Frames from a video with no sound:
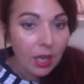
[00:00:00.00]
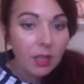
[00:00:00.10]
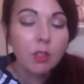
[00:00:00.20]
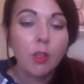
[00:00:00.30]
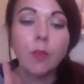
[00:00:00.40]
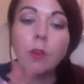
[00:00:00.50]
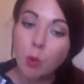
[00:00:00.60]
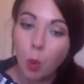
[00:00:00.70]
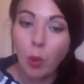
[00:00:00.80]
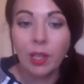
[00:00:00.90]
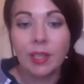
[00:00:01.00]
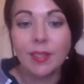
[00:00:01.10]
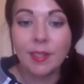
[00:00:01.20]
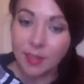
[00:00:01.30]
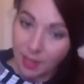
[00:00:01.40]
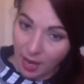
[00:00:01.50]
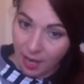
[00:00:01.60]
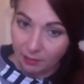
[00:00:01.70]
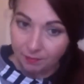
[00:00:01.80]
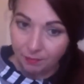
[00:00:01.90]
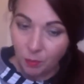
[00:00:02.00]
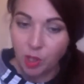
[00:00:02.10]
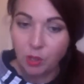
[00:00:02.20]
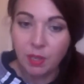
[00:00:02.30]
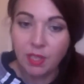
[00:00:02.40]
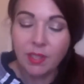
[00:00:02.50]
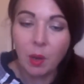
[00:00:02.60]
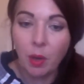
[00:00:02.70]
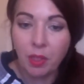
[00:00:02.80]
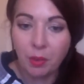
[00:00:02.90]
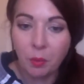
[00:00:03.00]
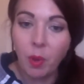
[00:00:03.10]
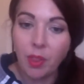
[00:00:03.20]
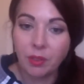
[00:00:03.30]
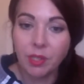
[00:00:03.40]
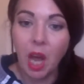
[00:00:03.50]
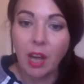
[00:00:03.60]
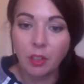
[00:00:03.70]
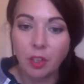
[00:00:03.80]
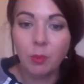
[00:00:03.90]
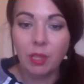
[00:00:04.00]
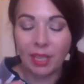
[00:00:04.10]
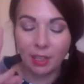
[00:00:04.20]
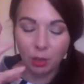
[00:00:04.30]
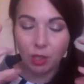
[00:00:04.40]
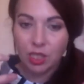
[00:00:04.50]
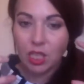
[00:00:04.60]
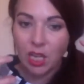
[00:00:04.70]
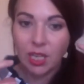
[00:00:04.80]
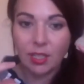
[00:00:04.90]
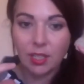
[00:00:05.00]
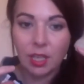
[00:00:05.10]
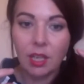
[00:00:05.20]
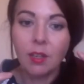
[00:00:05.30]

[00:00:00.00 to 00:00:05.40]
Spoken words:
So if you have oily skin, which means that whether it's hot and humid, like your skin gets,